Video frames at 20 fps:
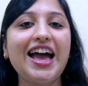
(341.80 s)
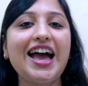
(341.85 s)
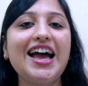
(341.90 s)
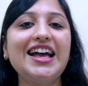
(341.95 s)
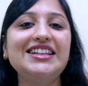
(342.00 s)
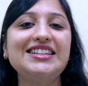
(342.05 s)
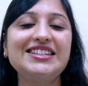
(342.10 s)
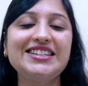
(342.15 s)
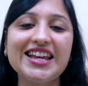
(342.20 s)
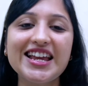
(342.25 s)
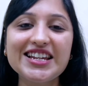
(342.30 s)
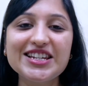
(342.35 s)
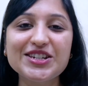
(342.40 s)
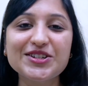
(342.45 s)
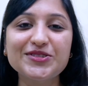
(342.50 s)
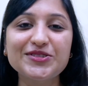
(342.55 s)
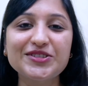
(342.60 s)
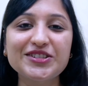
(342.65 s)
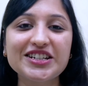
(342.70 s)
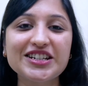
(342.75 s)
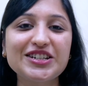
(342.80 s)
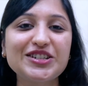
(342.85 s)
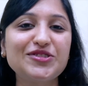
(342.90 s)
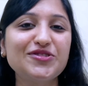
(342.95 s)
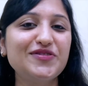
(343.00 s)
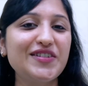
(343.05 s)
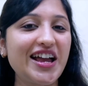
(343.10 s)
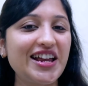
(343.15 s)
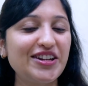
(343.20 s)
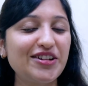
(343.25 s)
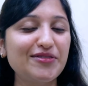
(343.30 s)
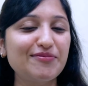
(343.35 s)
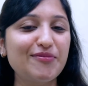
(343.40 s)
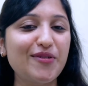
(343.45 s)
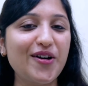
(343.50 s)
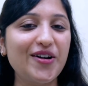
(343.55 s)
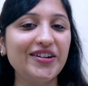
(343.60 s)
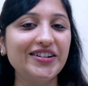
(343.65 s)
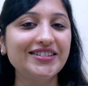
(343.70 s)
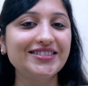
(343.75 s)
And stay tuned to find out
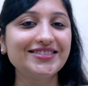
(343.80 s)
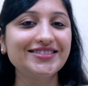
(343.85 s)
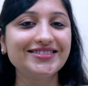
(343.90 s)
more.